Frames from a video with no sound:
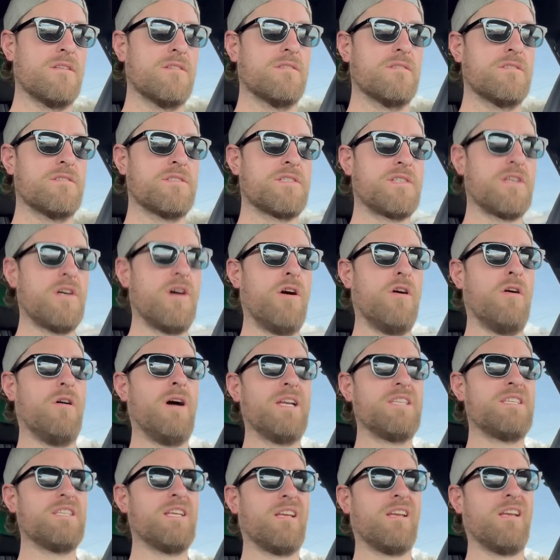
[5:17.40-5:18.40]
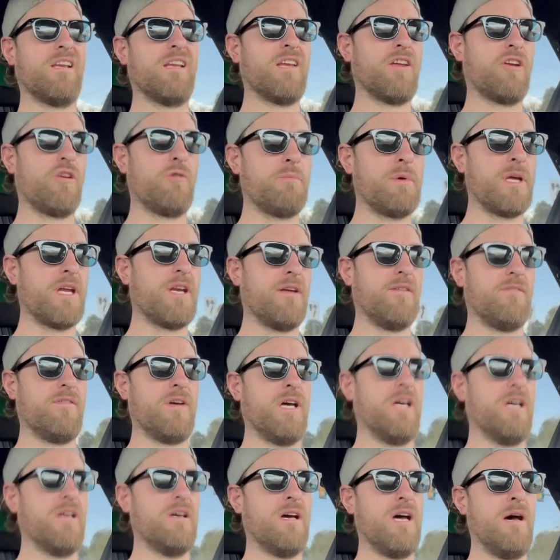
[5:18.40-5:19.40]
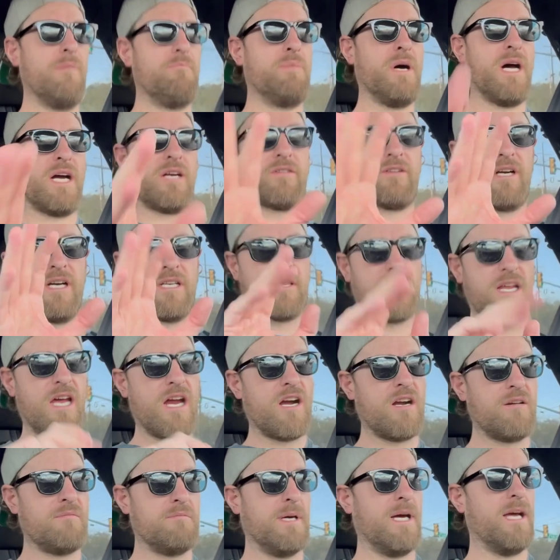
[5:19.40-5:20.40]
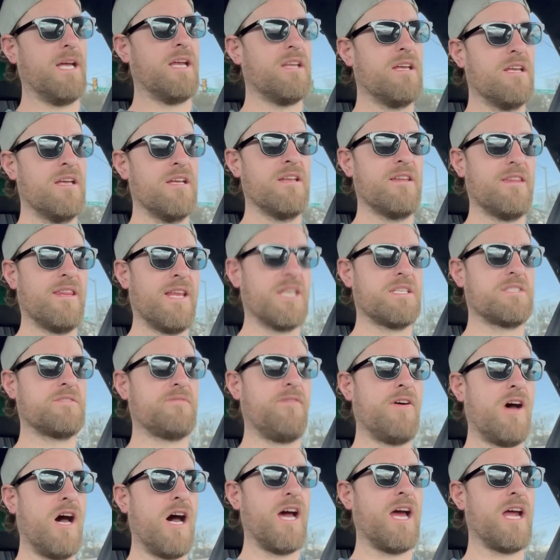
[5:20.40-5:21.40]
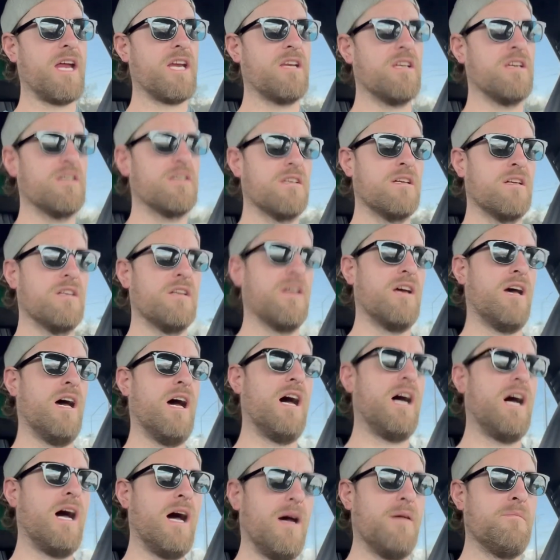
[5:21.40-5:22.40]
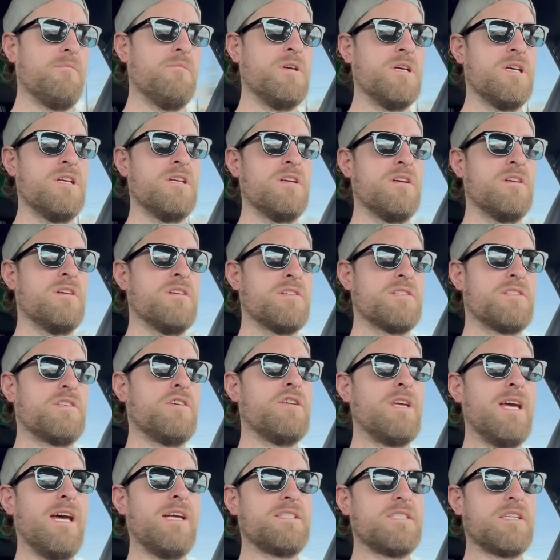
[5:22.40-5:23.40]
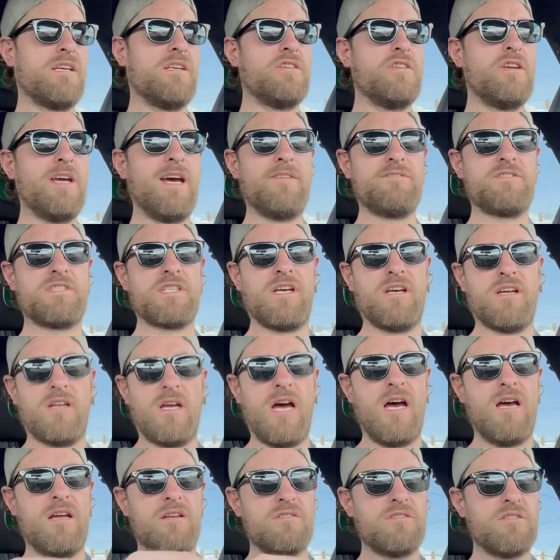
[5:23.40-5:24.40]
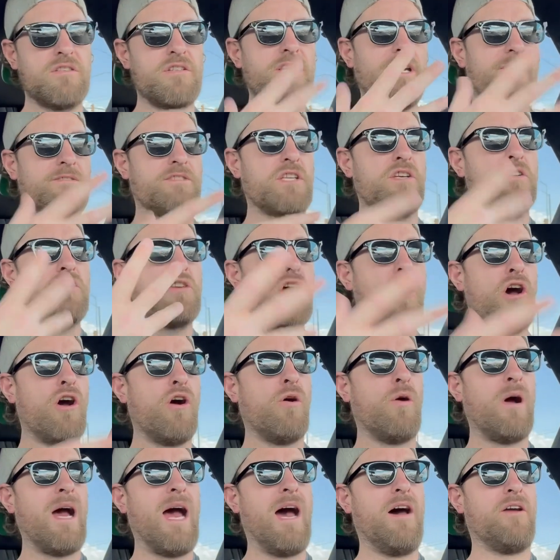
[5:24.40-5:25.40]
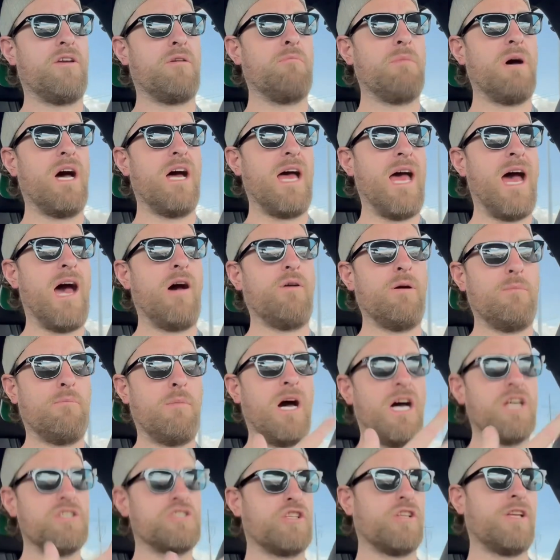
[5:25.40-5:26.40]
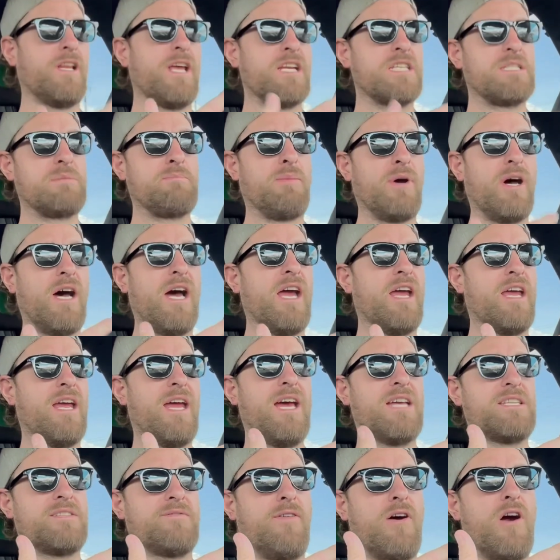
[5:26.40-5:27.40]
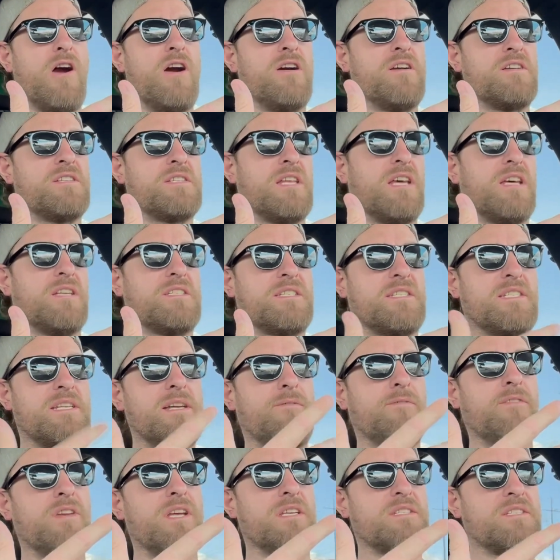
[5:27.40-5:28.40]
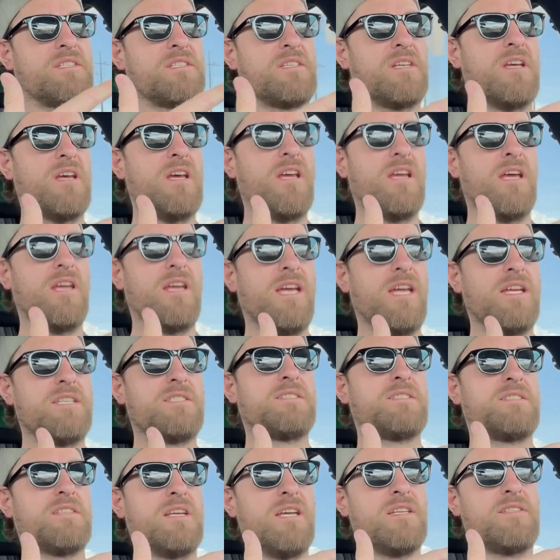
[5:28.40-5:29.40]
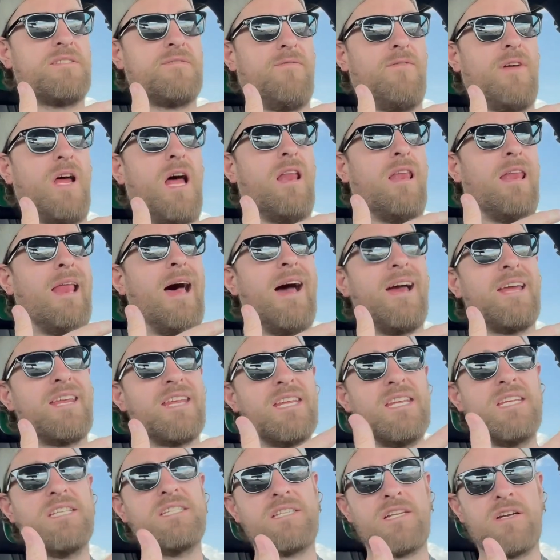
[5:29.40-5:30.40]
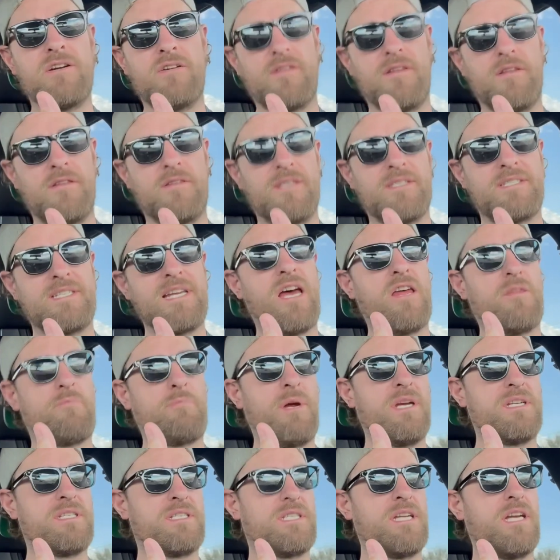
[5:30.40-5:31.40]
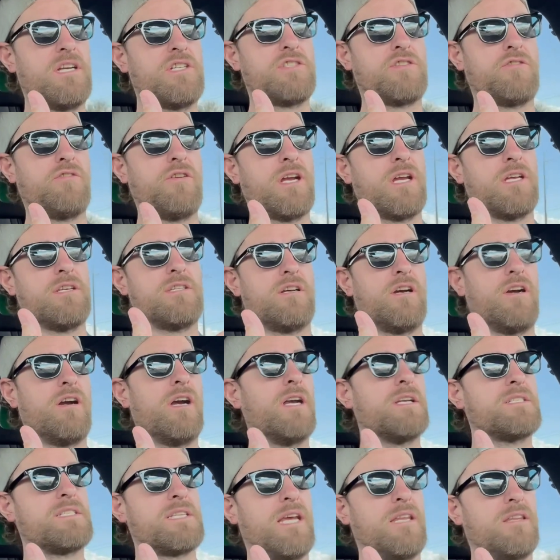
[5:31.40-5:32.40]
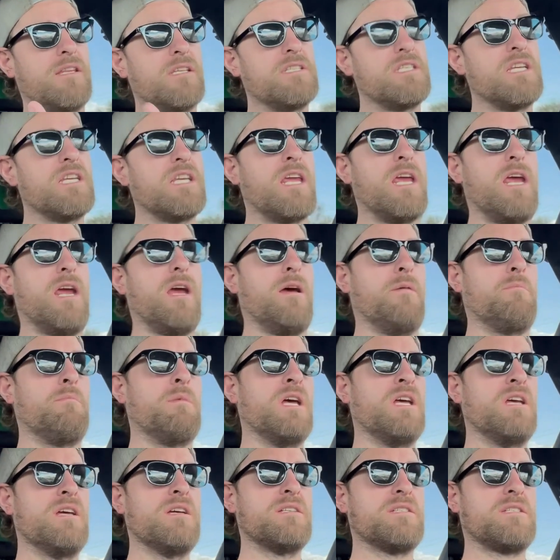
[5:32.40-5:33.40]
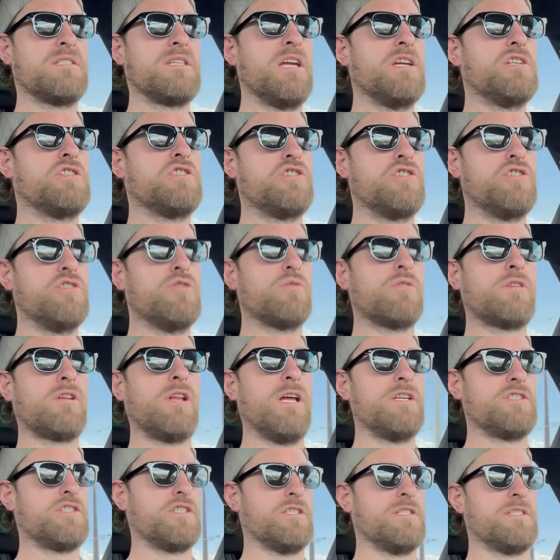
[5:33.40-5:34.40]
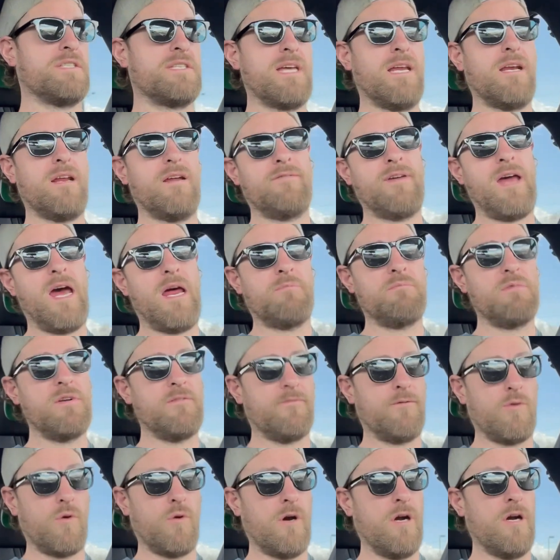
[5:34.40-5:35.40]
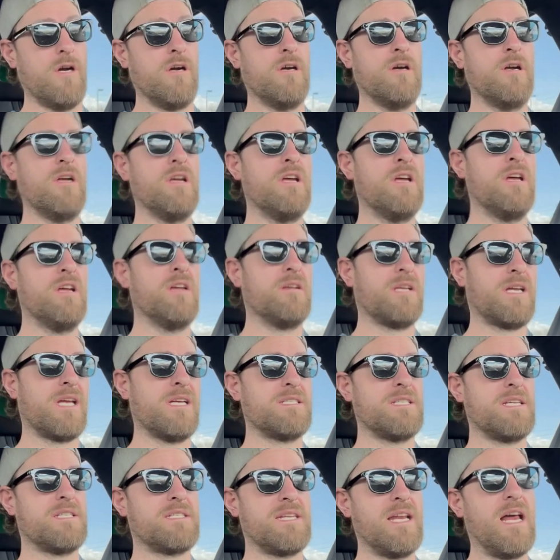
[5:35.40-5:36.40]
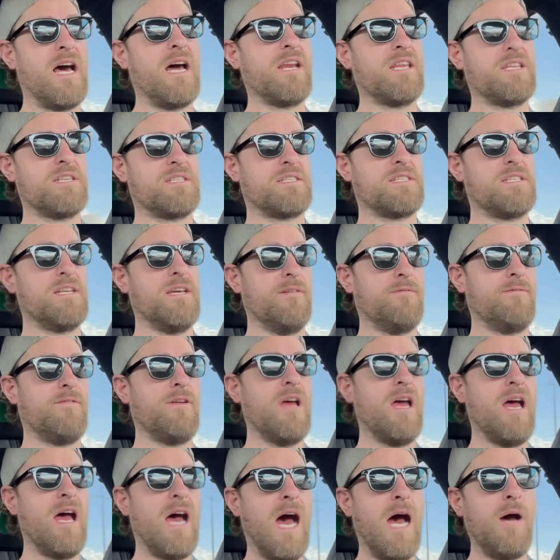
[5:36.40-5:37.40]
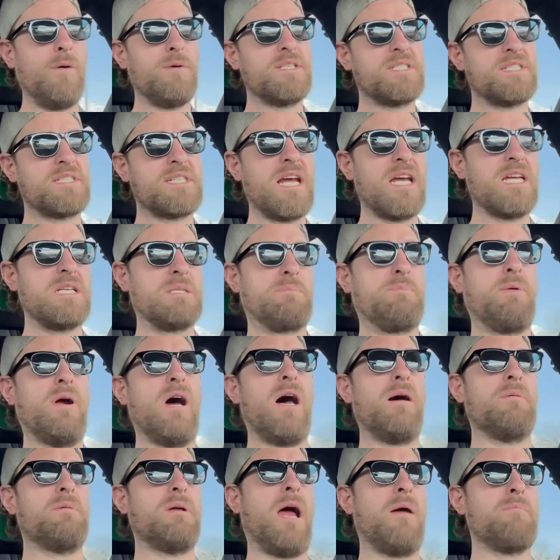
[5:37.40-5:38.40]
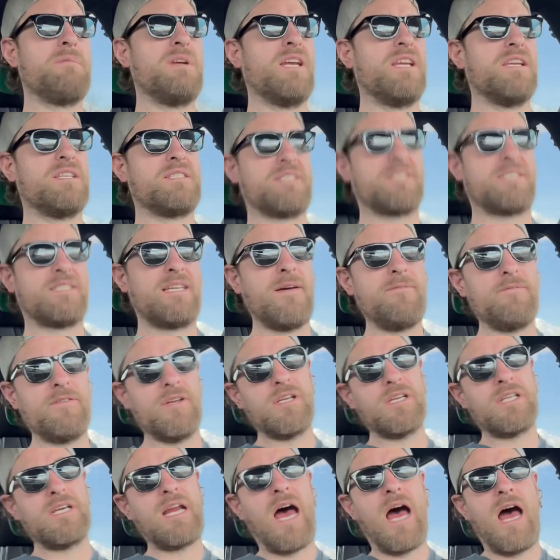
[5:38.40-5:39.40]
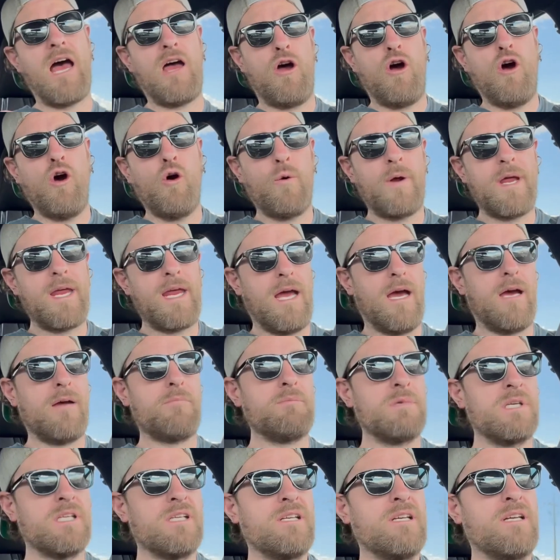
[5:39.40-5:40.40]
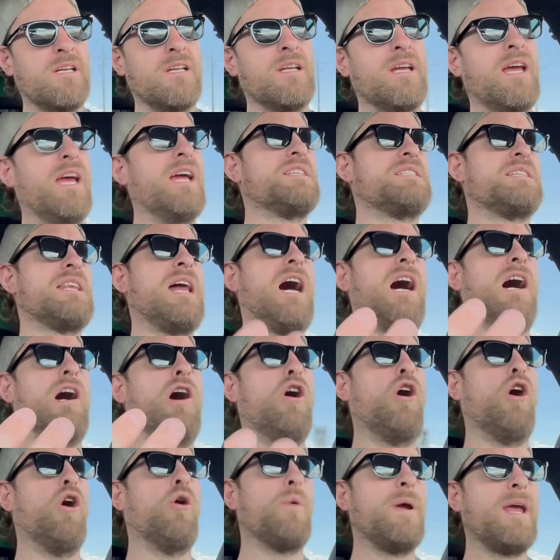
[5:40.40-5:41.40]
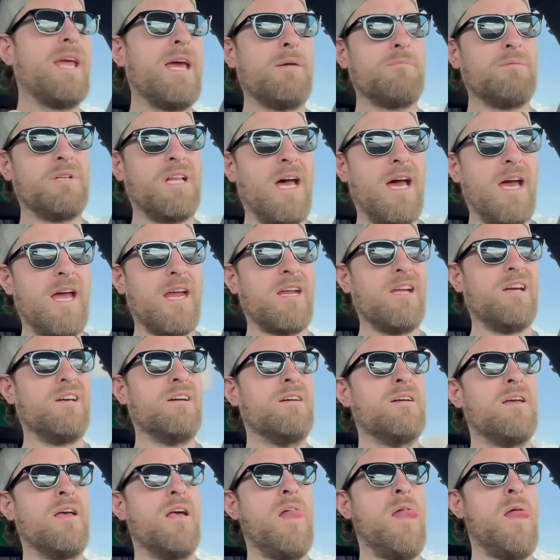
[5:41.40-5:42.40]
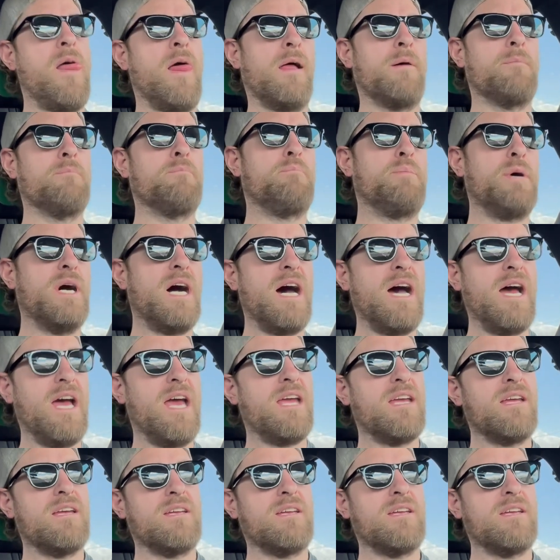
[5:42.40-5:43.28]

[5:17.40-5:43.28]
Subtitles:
So I did a little bit of a buck right there, but that's fine. So you have to know how it modulates. But as far as the stiffness, it's a lot easier than the South Bend Stage 3 Endurance and the DKM Stage 2 clutches that I've had before, because it's not as stiff. I would say it's probably, I mean, it's definitely not OEM. It's not OEM light, but